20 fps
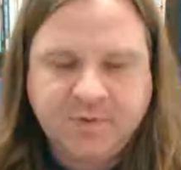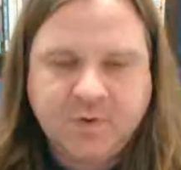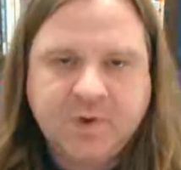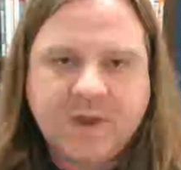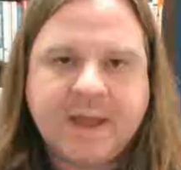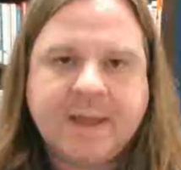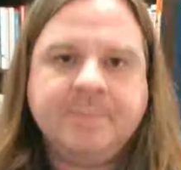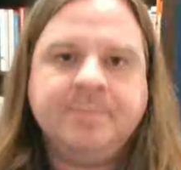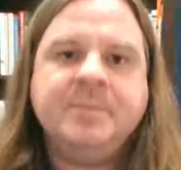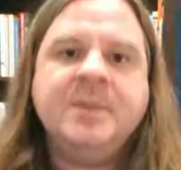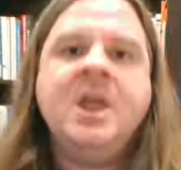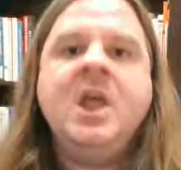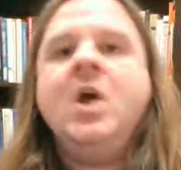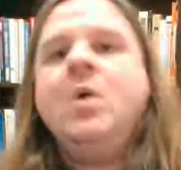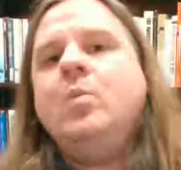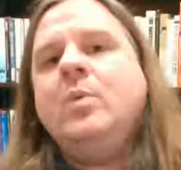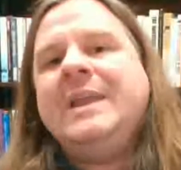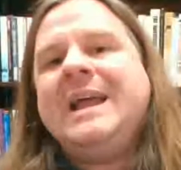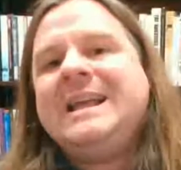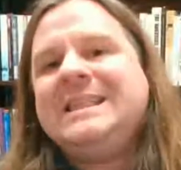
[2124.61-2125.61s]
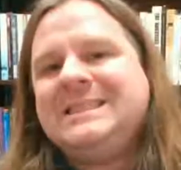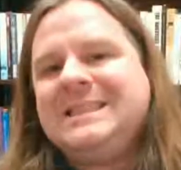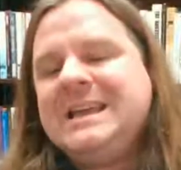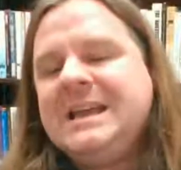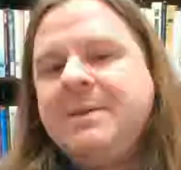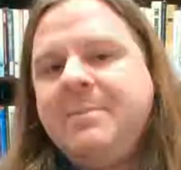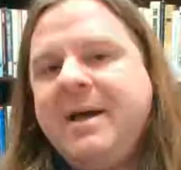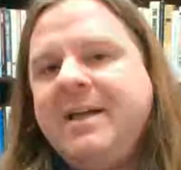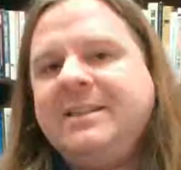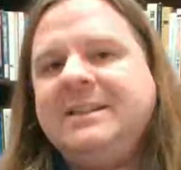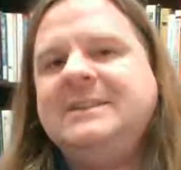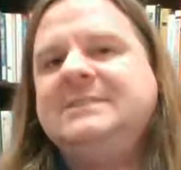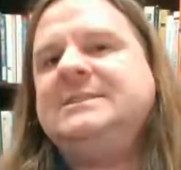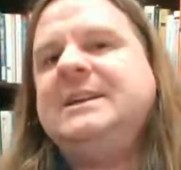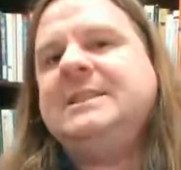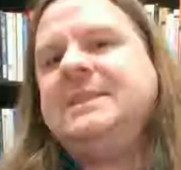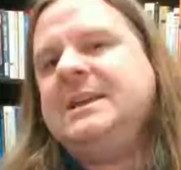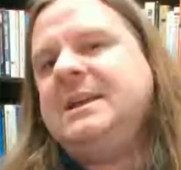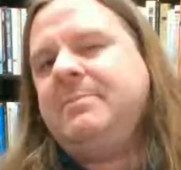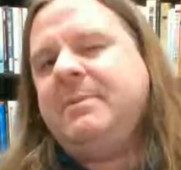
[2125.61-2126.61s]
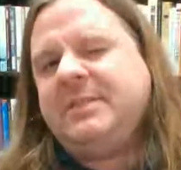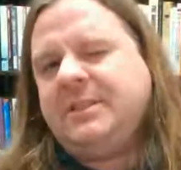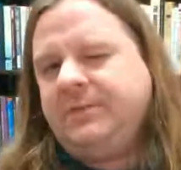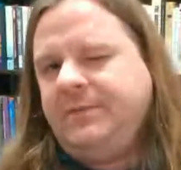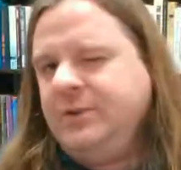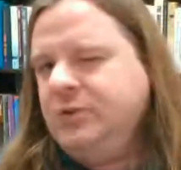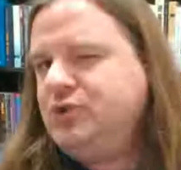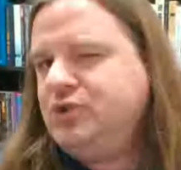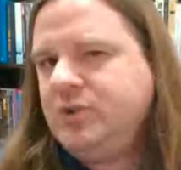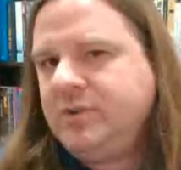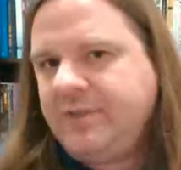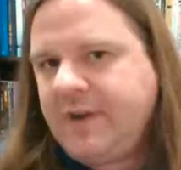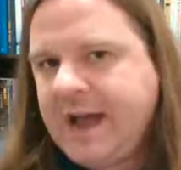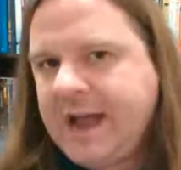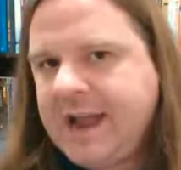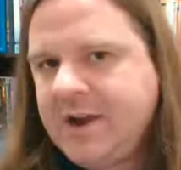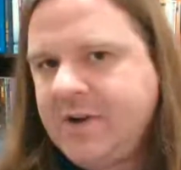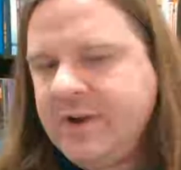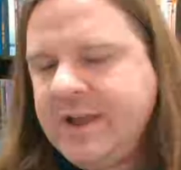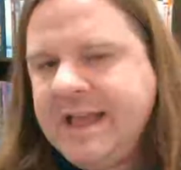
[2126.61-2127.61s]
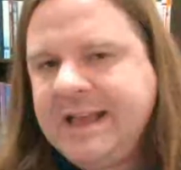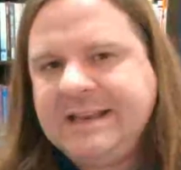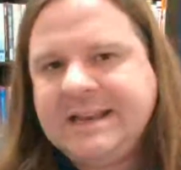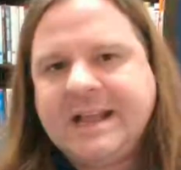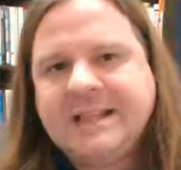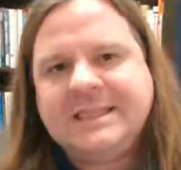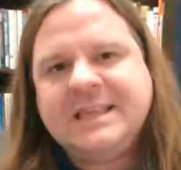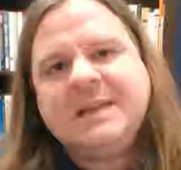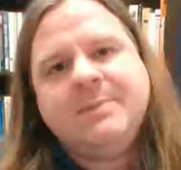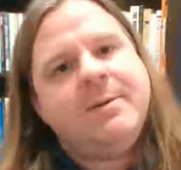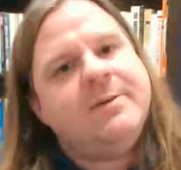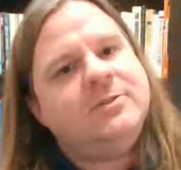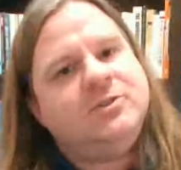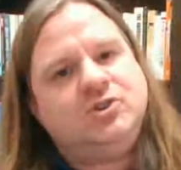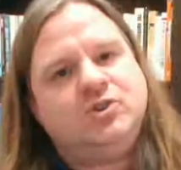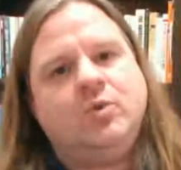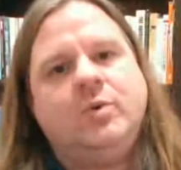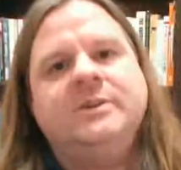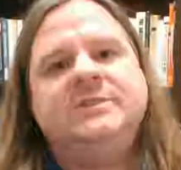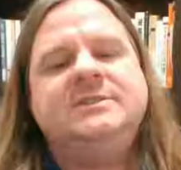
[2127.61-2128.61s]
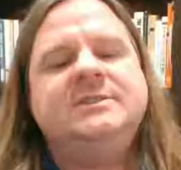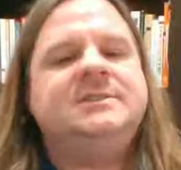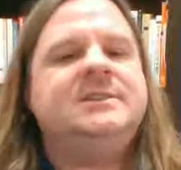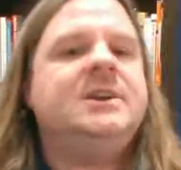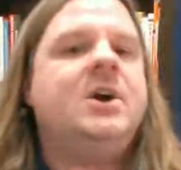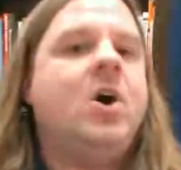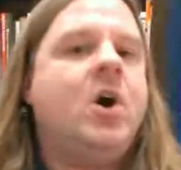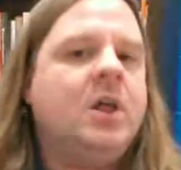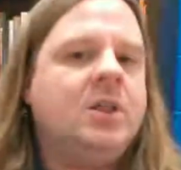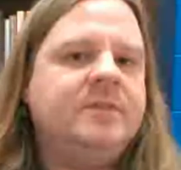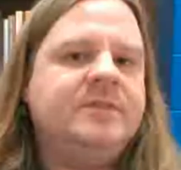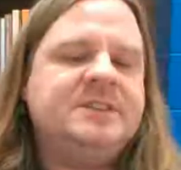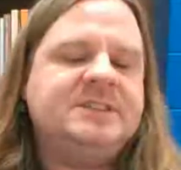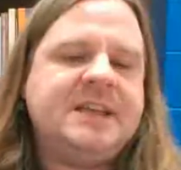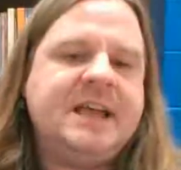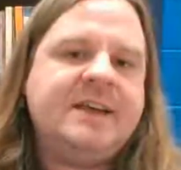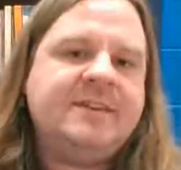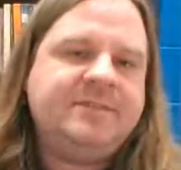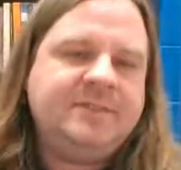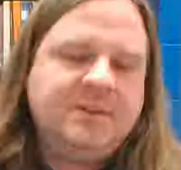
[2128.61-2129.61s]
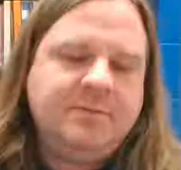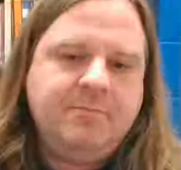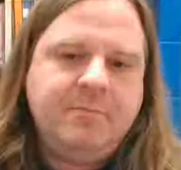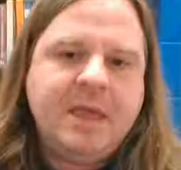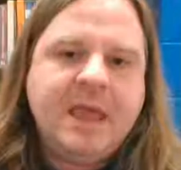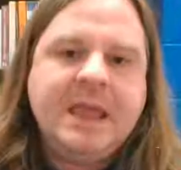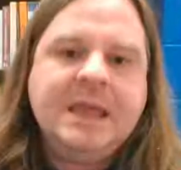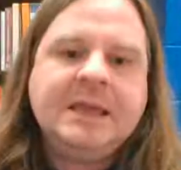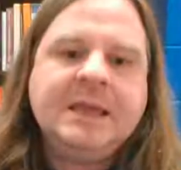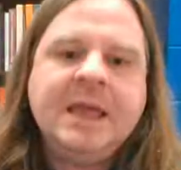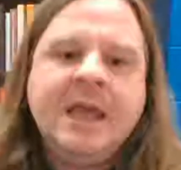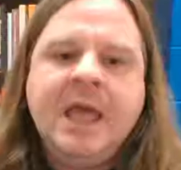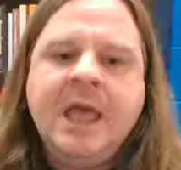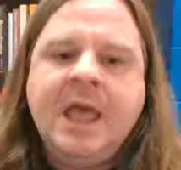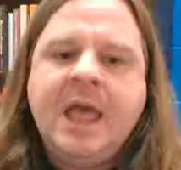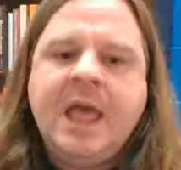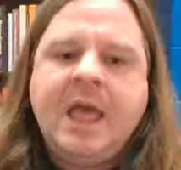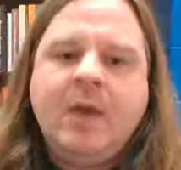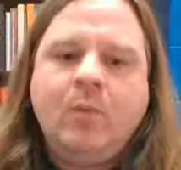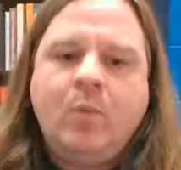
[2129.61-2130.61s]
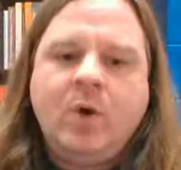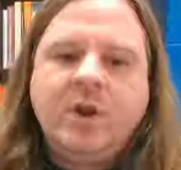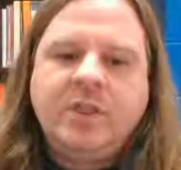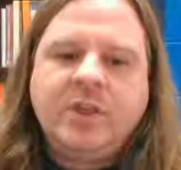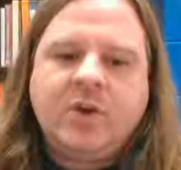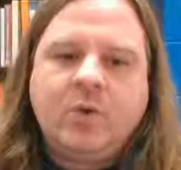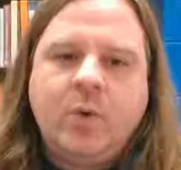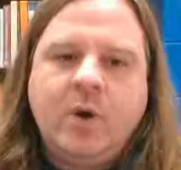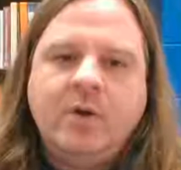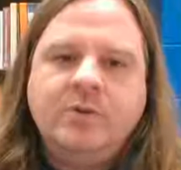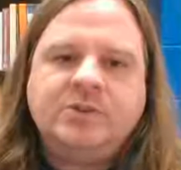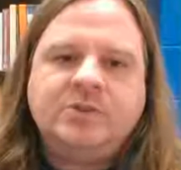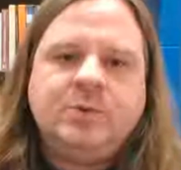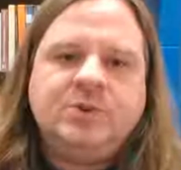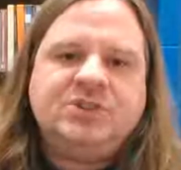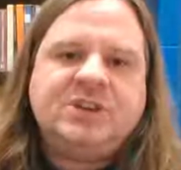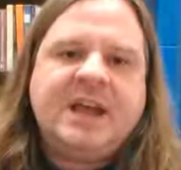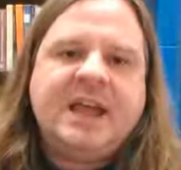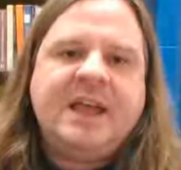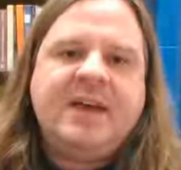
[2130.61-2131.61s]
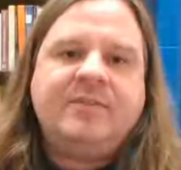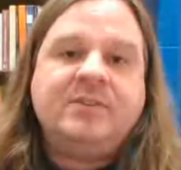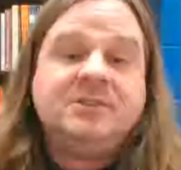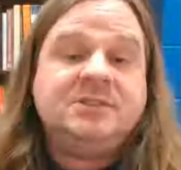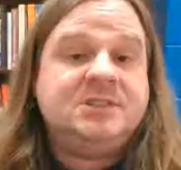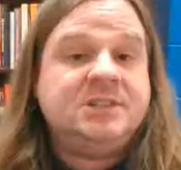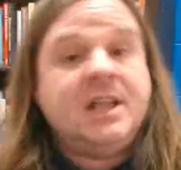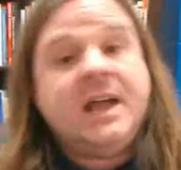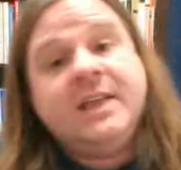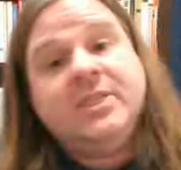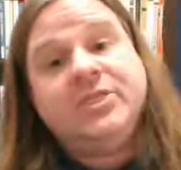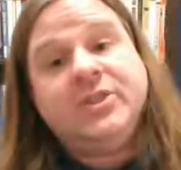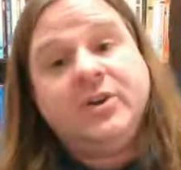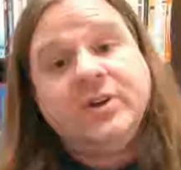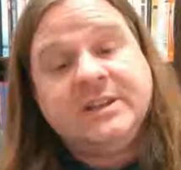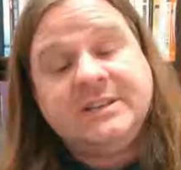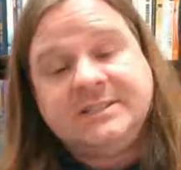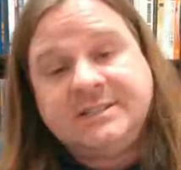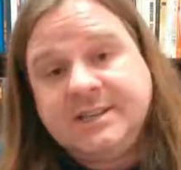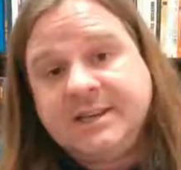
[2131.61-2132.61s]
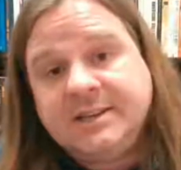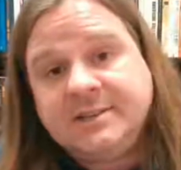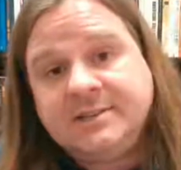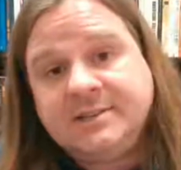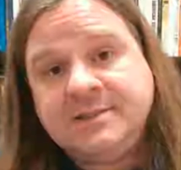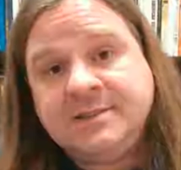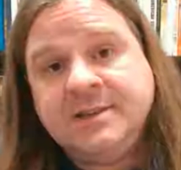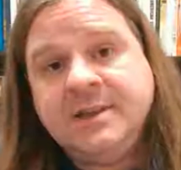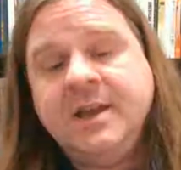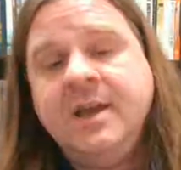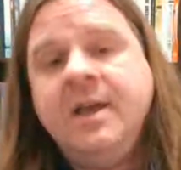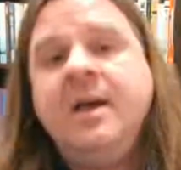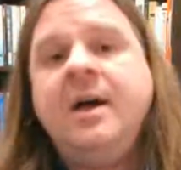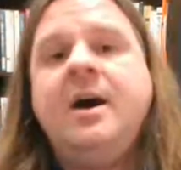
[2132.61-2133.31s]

Okay? When I think about this, I think about the future of higher ed, and I think about the choices that all of us have to make. And one of the quotes, which I have on slide 36,